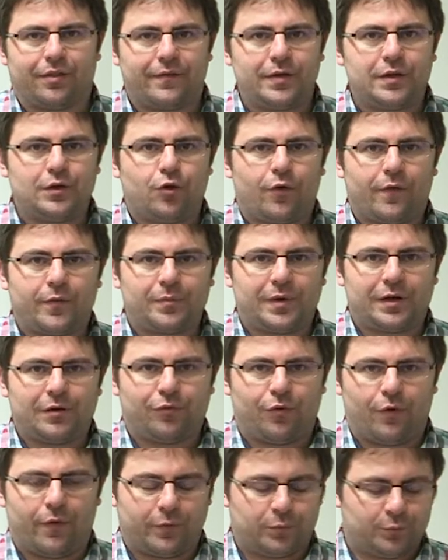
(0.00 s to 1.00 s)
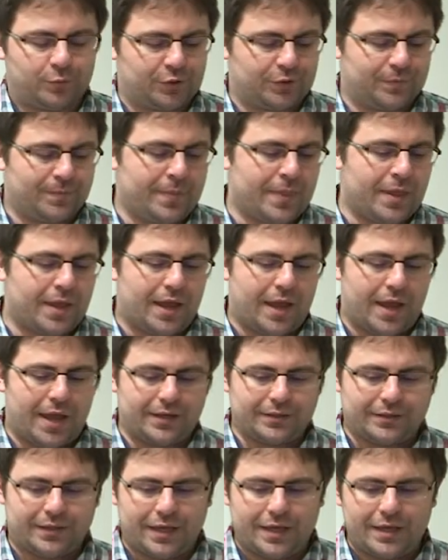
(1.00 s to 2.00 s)
three normal forms,
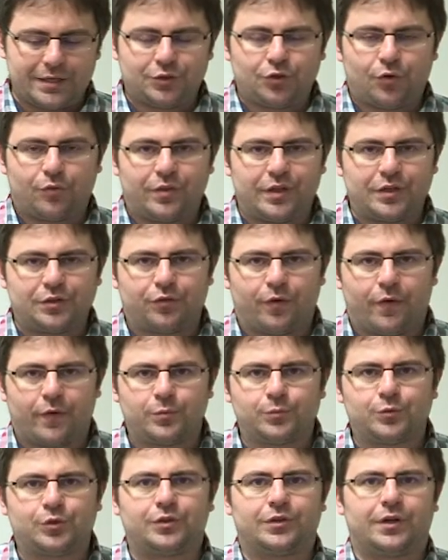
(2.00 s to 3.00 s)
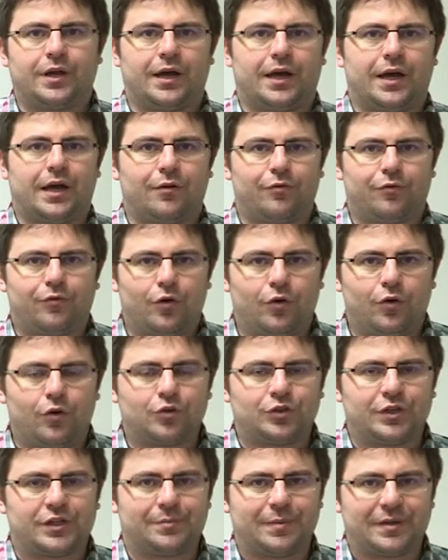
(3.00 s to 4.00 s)
and each of these forms uh,
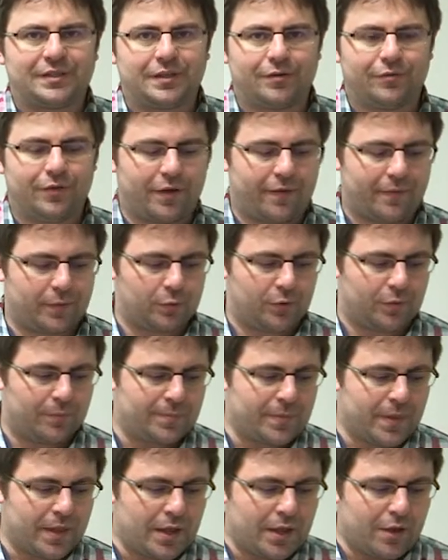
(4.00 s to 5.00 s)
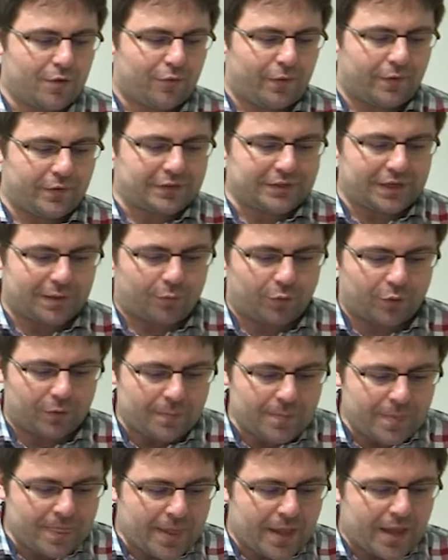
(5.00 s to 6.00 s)
follows a specific rule. For example,
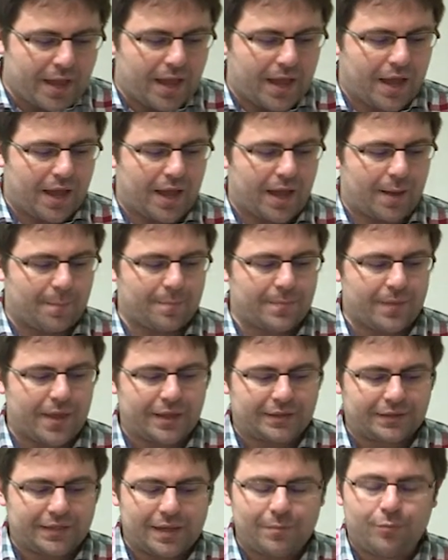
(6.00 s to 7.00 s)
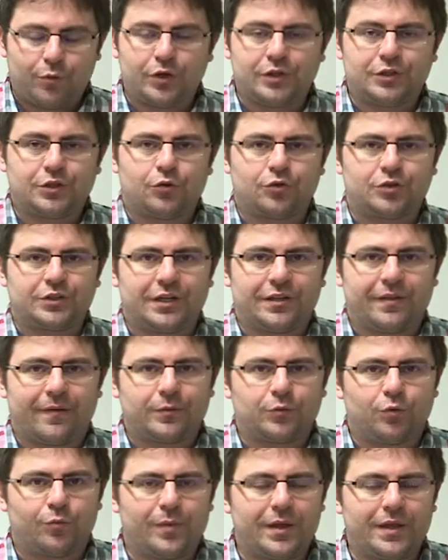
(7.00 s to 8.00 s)
uh, a table is
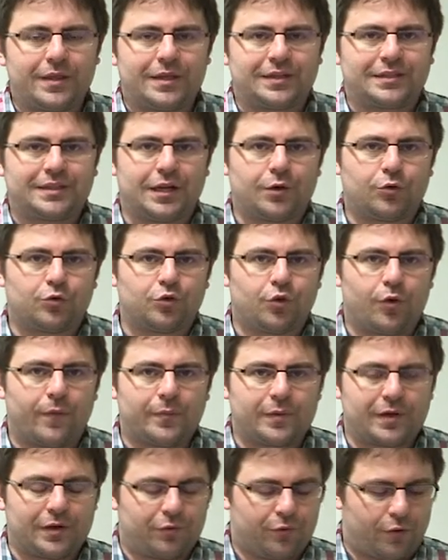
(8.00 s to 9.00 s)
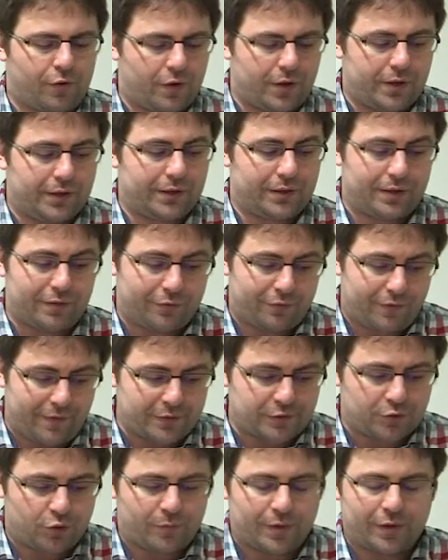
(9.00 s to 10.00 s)
considered to be in the second normal in the
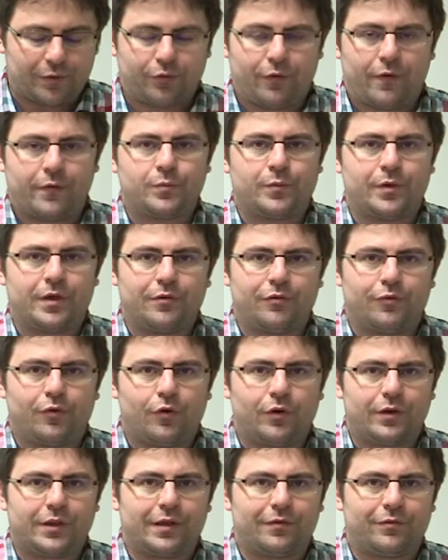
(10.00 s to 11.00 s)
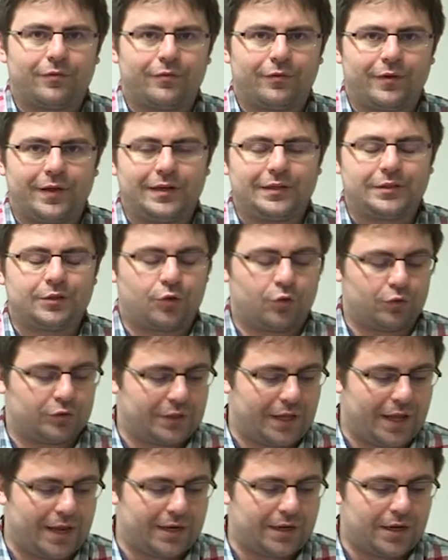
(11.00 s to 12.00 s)
first normal form if all the fields
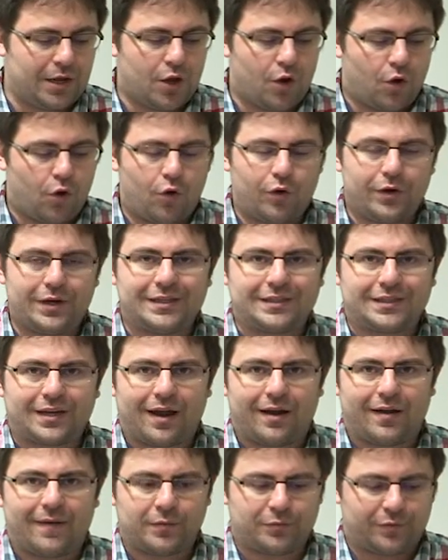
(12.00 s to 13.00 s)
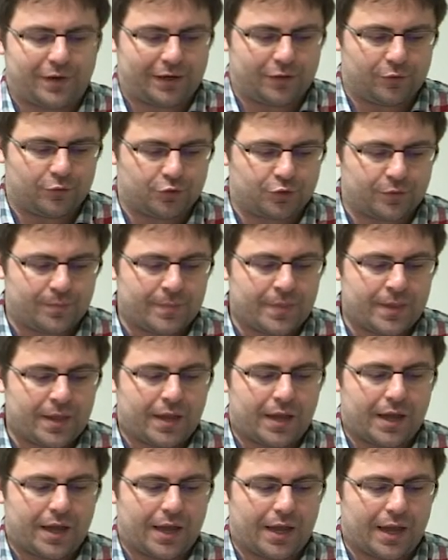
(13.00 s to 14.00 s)
contain only scalar values,
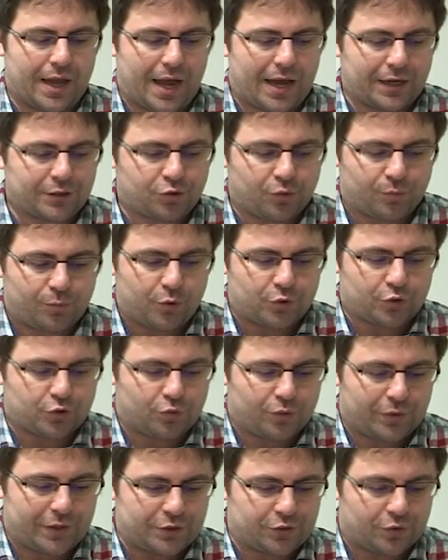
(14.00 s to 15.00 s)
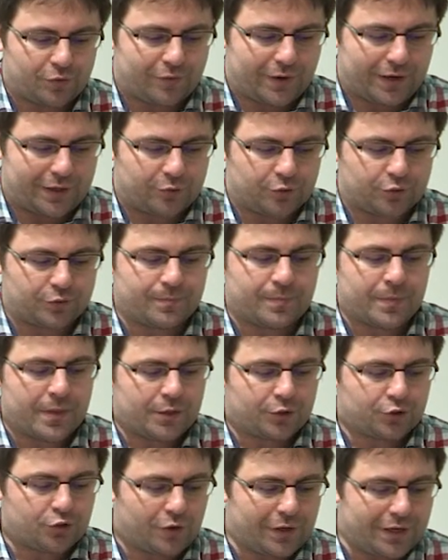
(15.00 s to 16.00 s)
uh, as opposed to list of values.
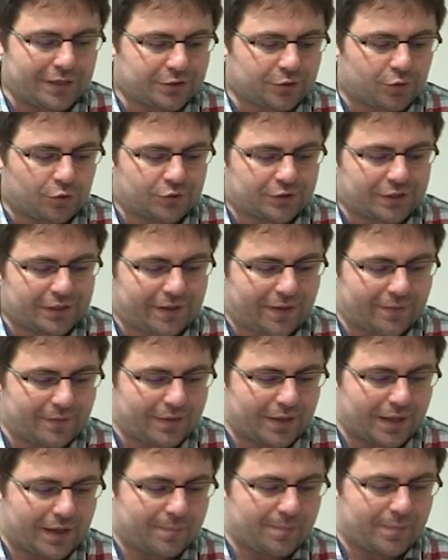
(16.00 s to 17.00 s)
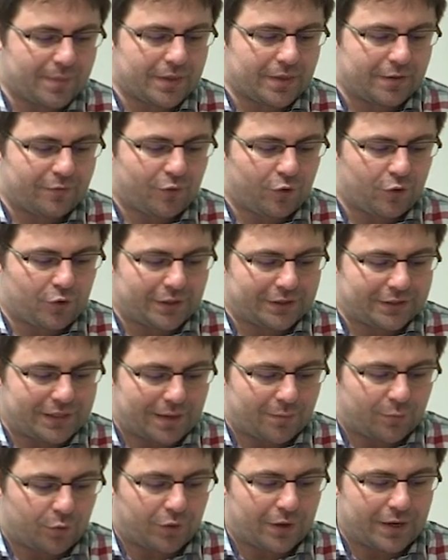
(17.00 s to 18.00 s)
So let's consider the, the following
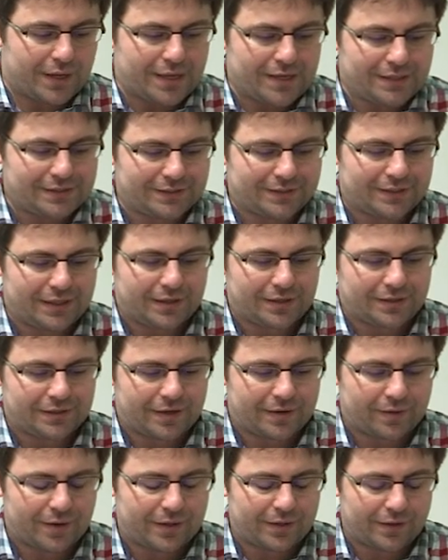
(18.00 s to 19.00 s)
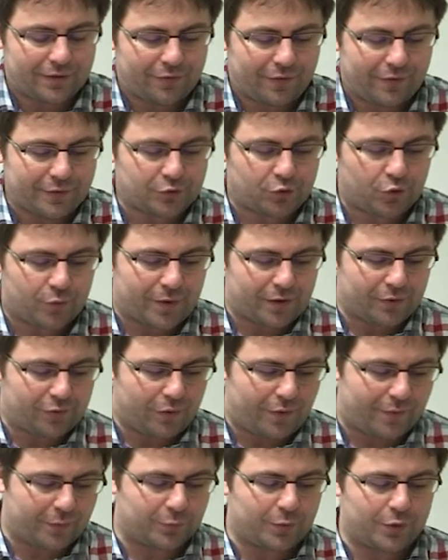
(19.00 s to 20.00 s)
table. Is it in the, in the first normal
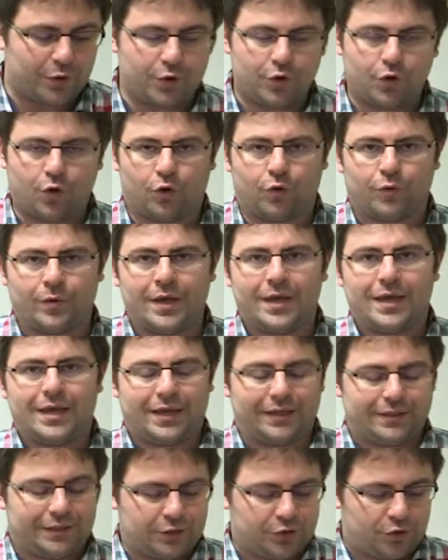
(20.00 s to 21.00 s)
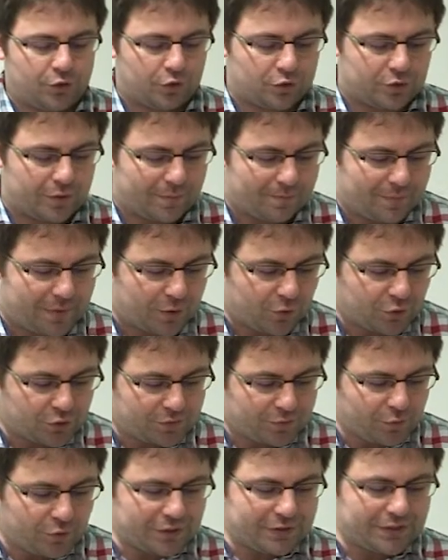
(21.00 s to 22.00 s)
form? No, it is not. Because
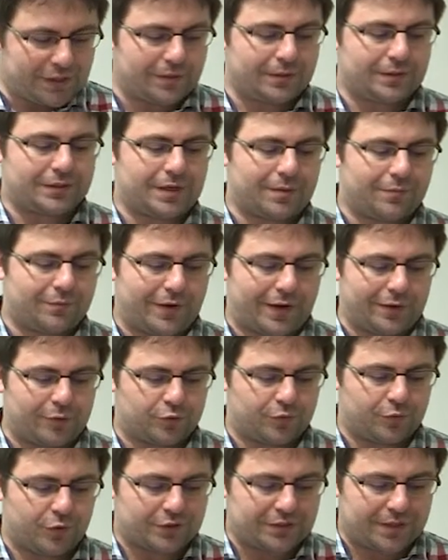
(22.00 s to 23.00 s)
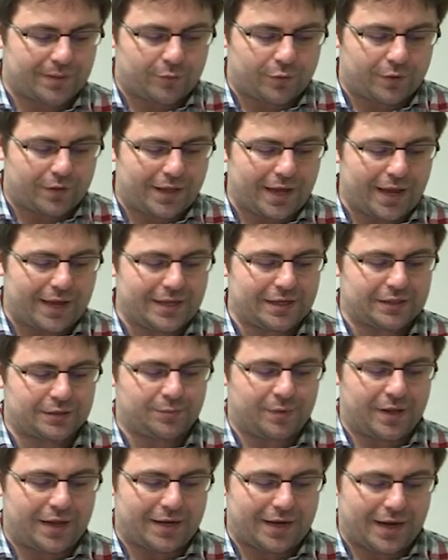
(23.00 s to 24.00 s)
it will see some values, for example, the
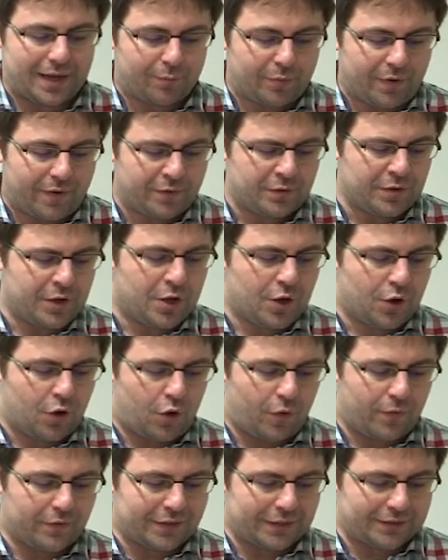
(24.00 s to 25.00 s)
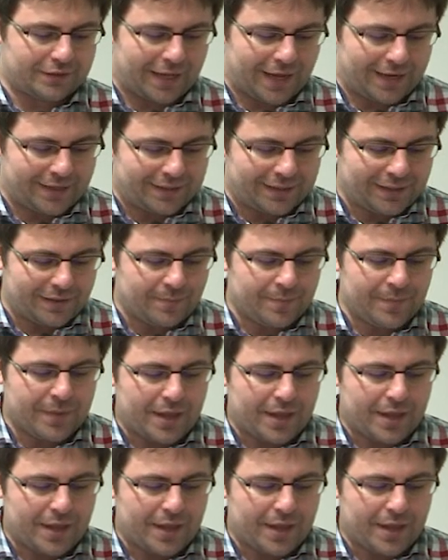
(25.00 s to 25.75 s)
ISBN number or the title,